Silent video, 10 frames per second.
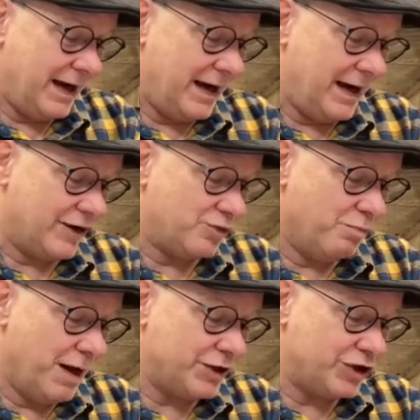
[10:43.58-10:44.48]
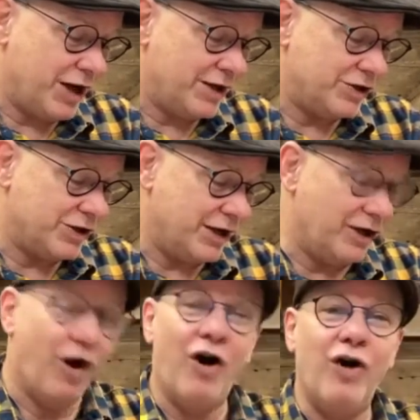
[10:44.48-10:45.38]
as much as
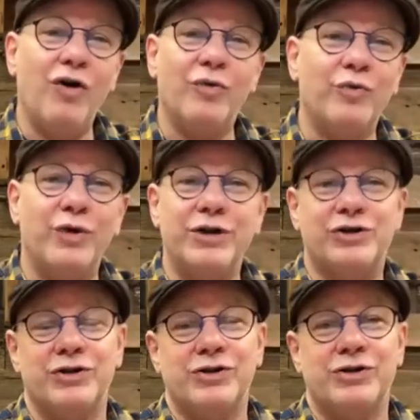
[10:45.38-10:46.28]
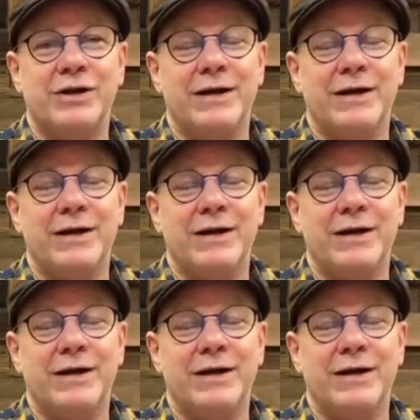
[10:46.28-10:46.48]
in all riches.